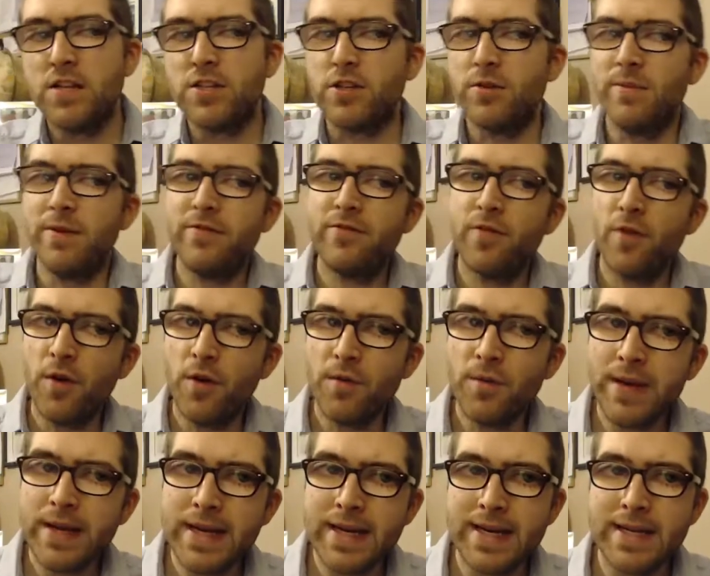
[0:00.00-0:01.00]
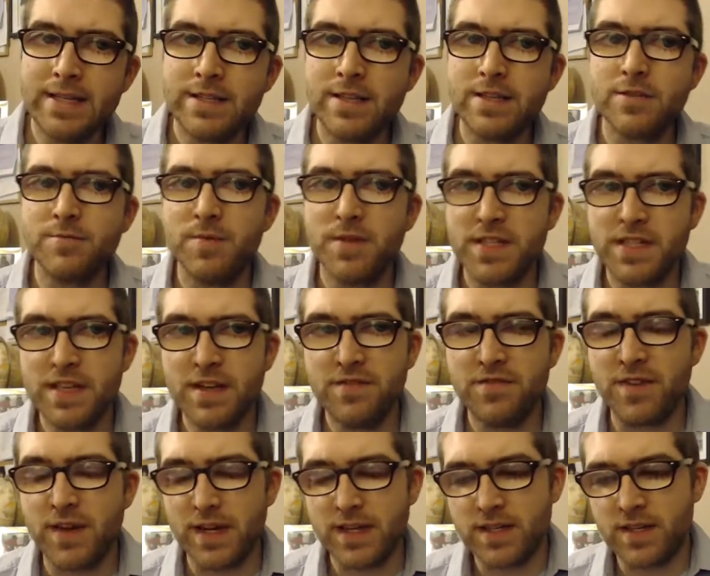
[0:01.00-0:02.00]
So before we get into
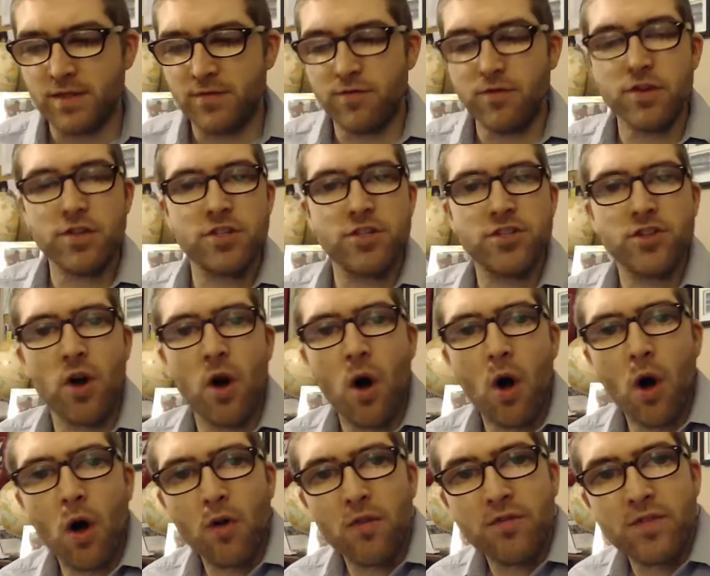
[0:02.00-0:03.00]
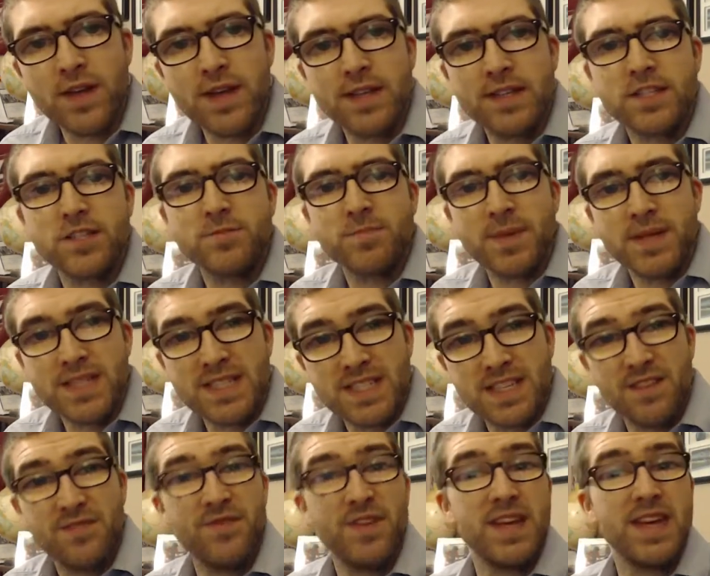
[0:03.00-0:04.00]
specifics of resolving
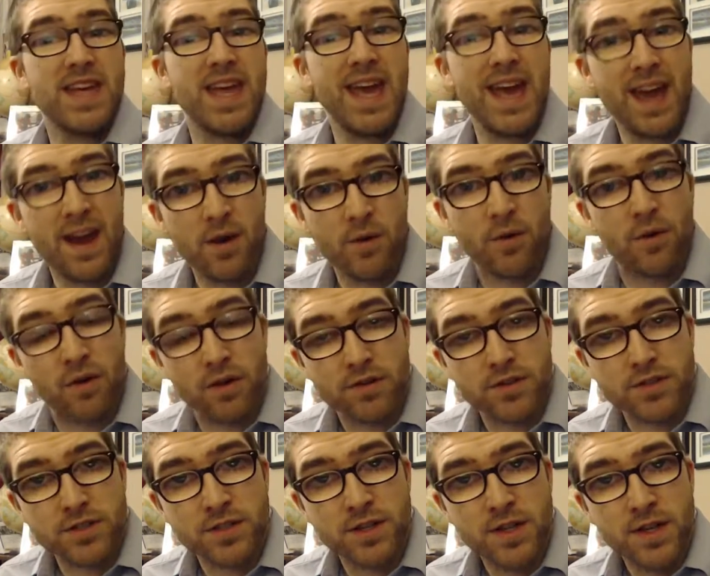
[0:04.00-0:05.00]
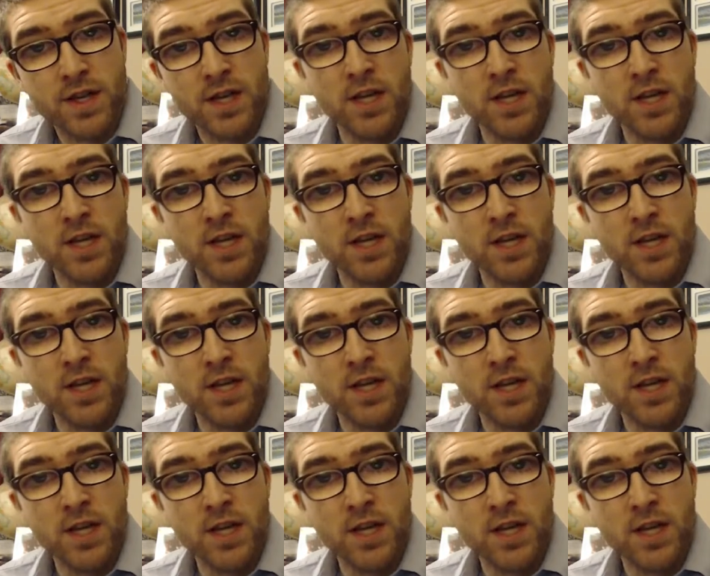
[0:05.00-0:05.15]
specific errors,